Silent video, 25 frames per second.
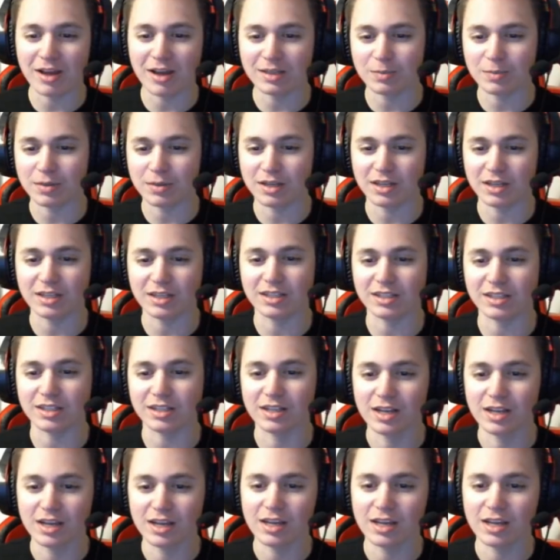because
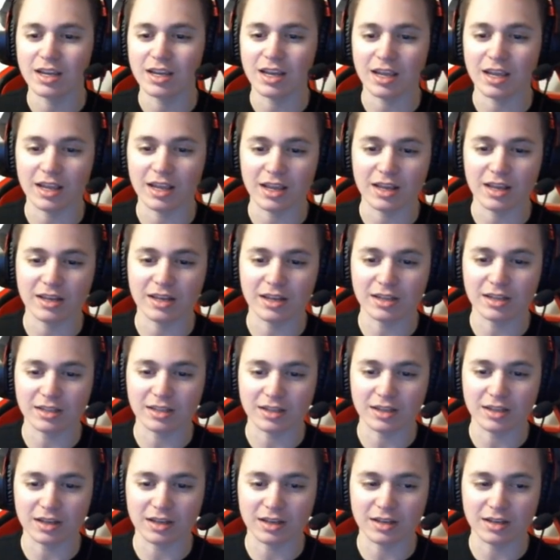it
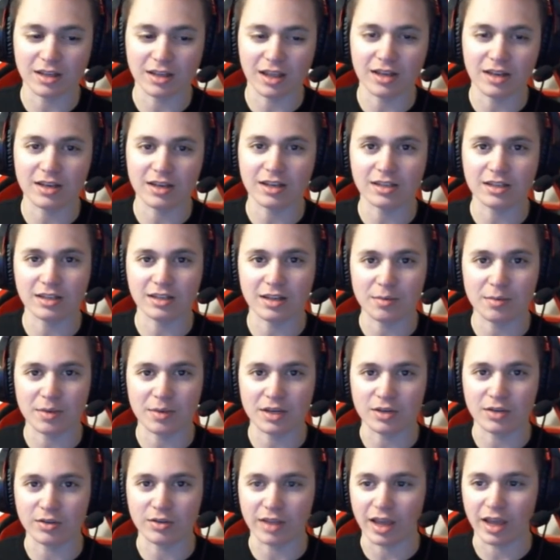doesn't it doesn't let me
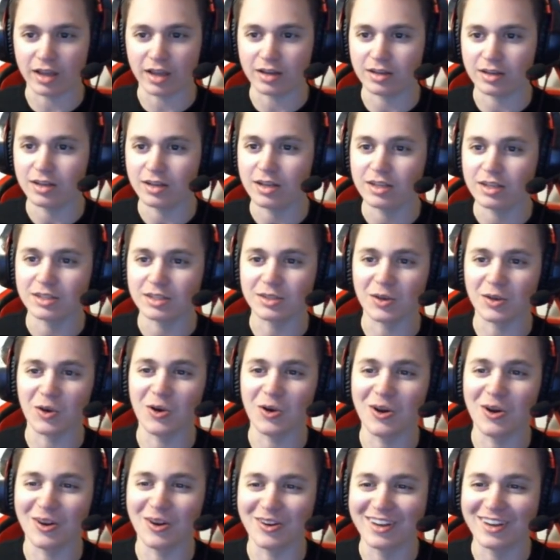do that.
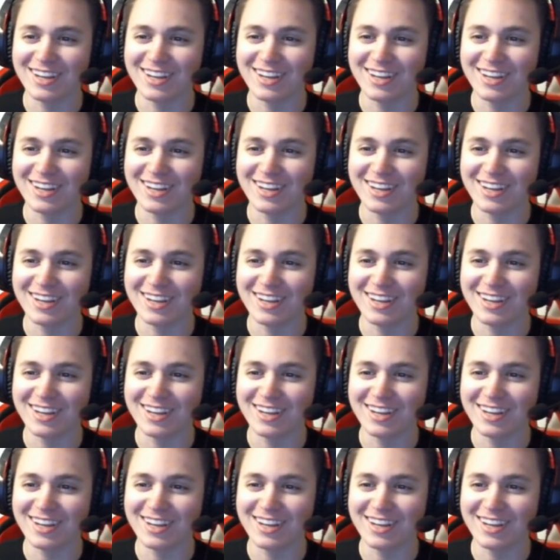So,